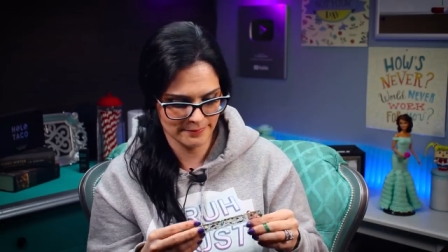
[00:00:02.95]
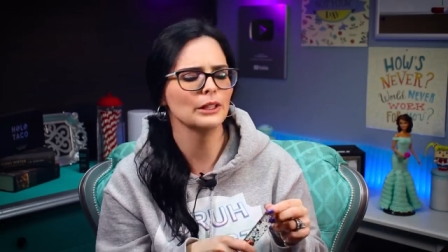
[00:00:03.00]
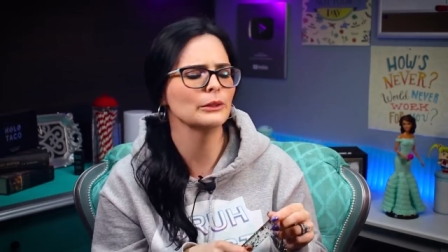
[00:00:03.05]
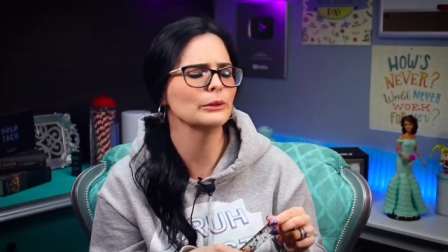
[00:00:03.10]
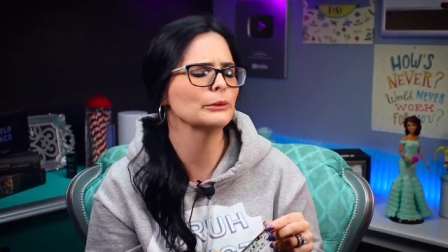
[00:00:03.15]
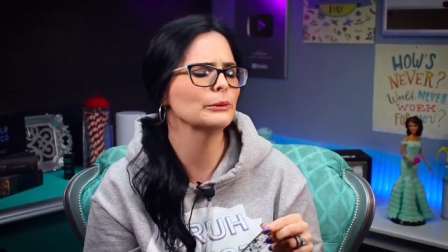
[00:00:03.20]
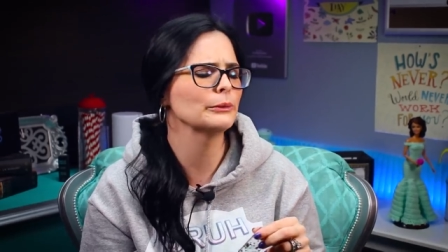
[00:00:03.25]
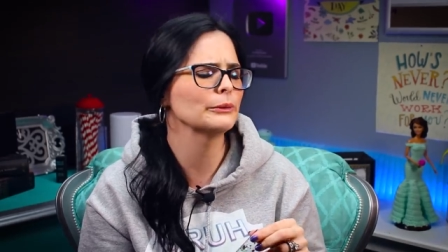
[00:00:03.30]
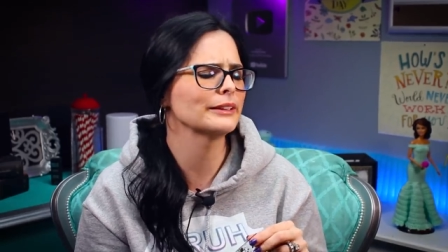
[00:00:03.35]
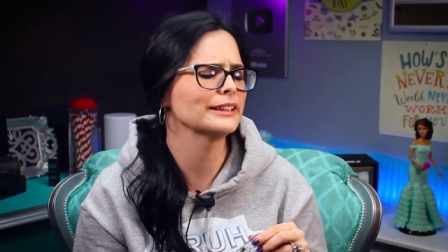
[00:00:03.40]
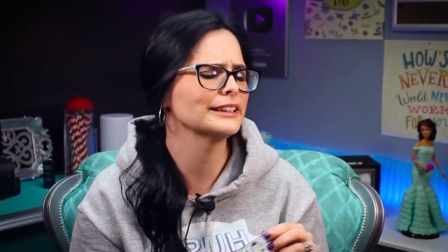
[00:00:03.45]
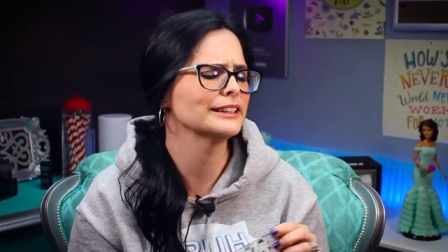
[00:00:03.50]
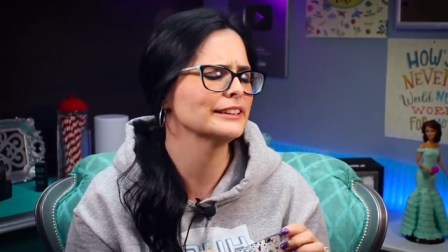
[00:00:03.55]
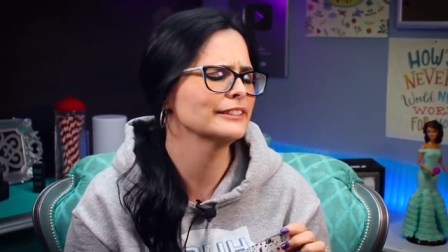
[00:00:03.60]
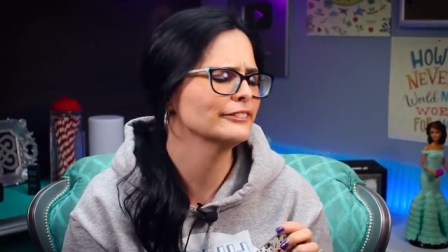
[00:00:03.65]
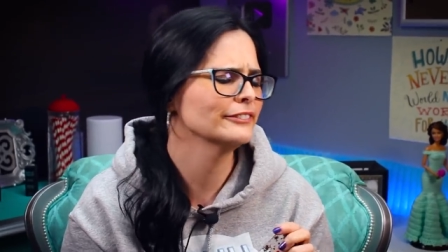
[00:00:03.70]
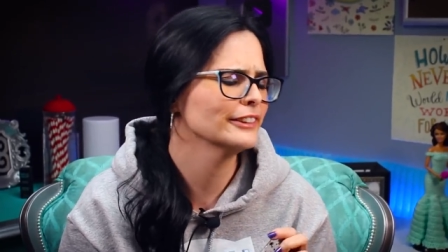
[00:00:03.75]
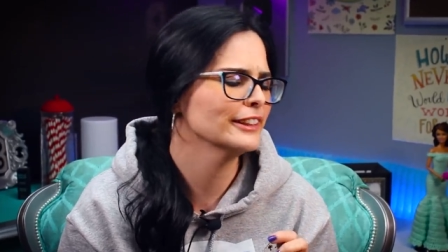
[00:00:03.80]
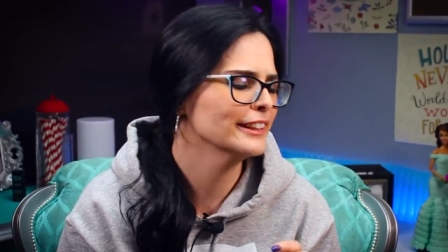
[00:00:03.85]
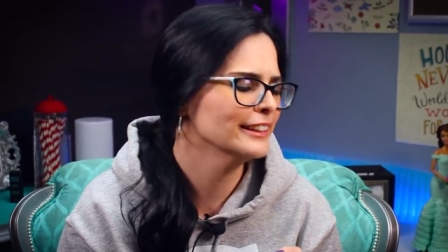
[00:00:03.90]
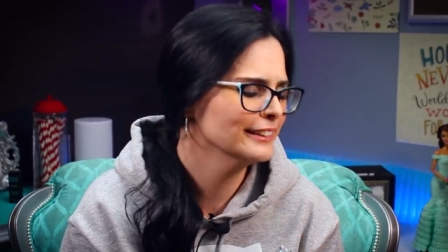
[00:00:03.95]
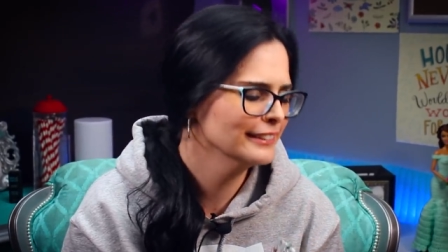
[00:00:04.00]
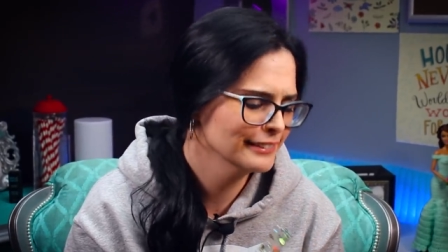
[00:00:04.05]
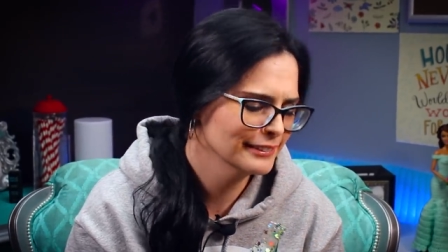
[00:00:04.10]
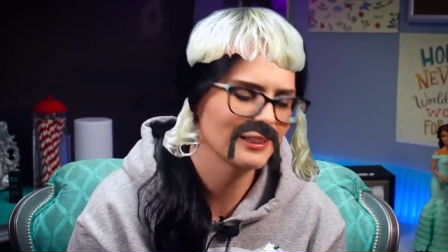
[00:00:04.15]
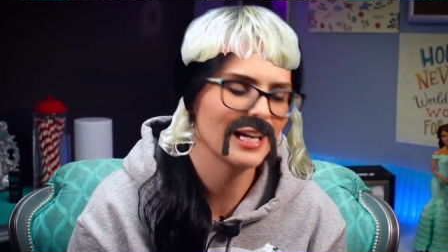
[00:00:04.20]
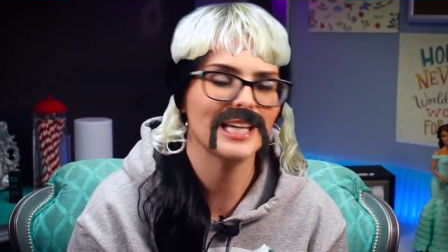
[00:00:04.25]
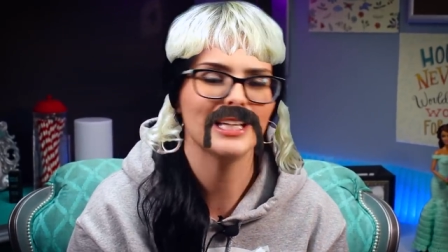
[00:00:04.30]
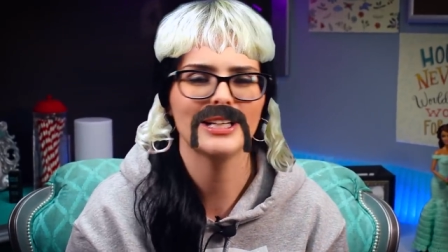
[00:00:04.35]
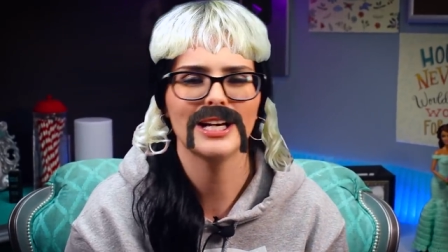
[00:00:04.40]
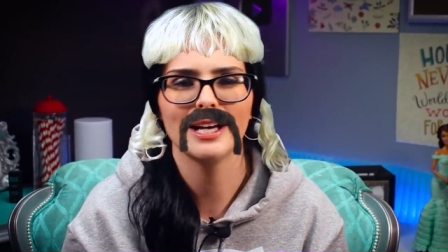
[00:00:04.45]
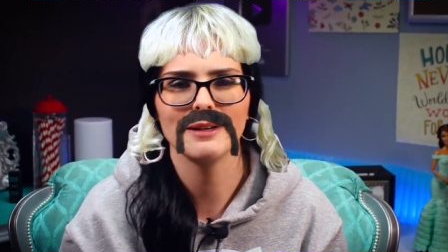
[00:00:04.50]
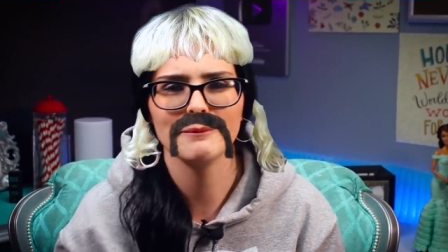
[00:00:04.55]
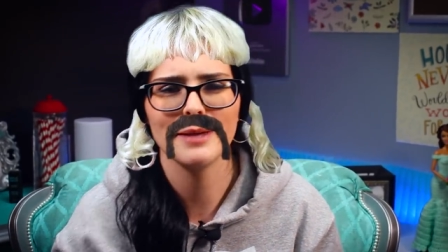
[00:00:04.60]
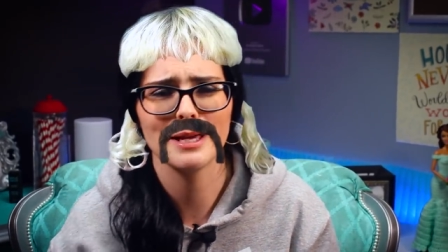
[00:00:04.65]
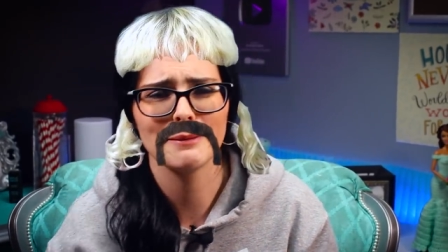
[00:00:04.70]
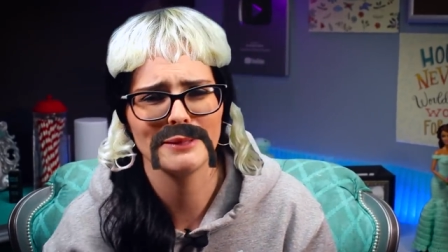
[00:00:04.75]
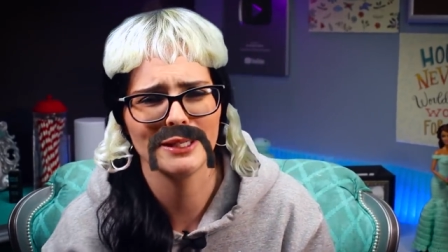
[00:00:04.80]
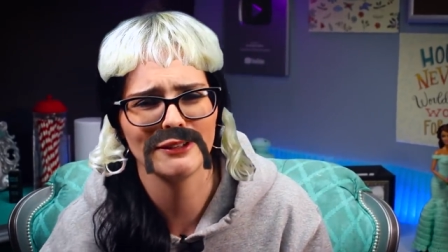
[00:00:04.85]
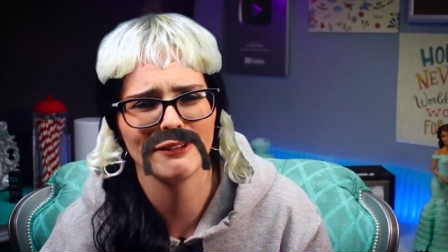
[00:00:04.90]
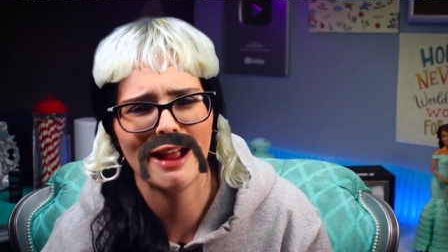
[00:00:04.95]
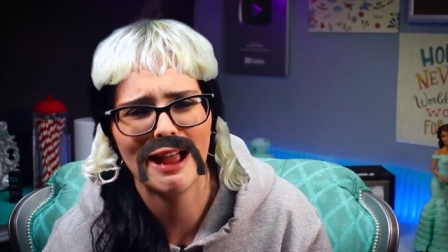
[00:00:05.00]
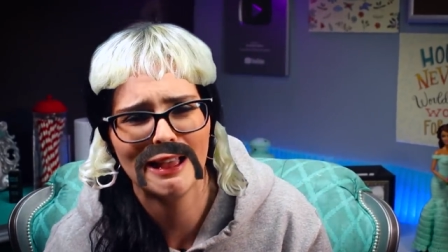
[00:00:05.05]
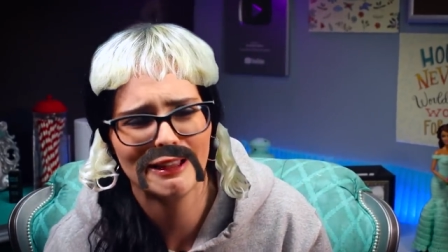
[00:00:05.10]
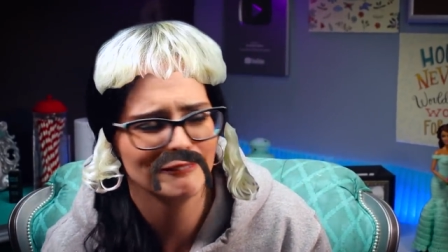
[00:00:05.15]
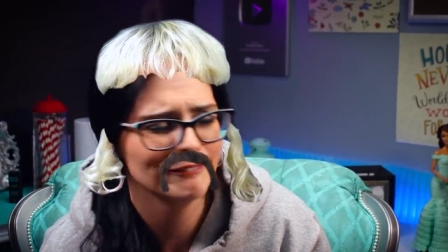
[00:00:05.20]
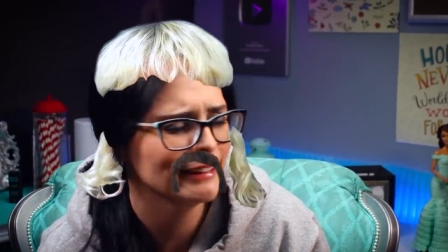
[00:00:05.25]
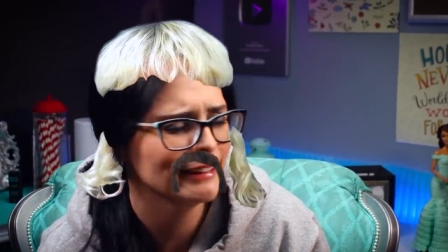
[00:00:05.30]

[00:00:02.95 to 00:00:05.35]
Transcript: Oh, Christopher, why you gotta make me cry